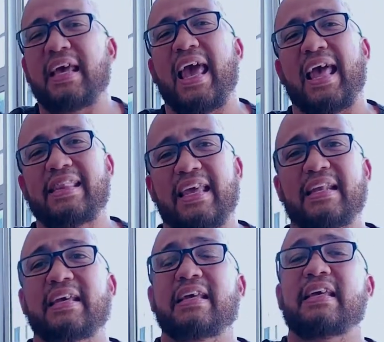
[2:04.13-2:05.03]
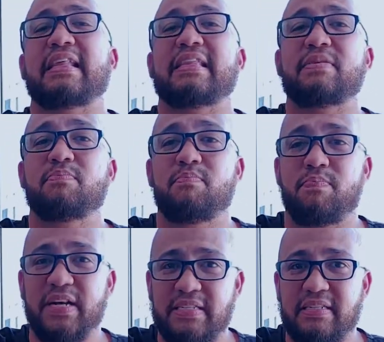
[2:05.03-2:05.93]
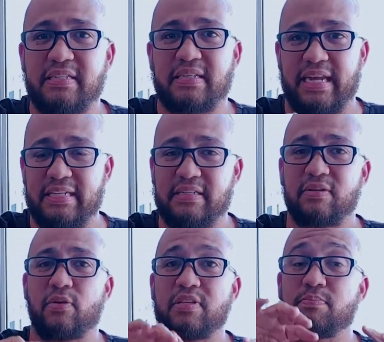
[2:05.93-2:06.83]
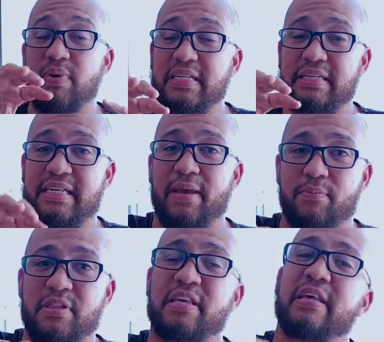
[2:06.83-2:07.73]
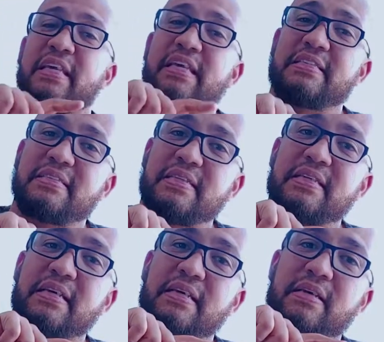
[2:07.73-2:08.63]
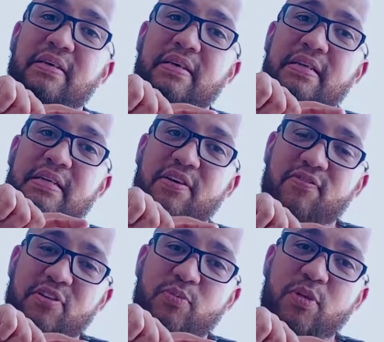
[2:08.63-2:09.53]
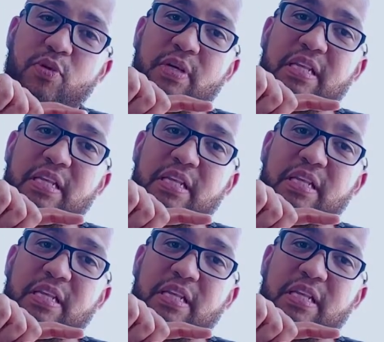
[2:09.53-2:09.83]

And then the bit rate or the bit depth is the difference between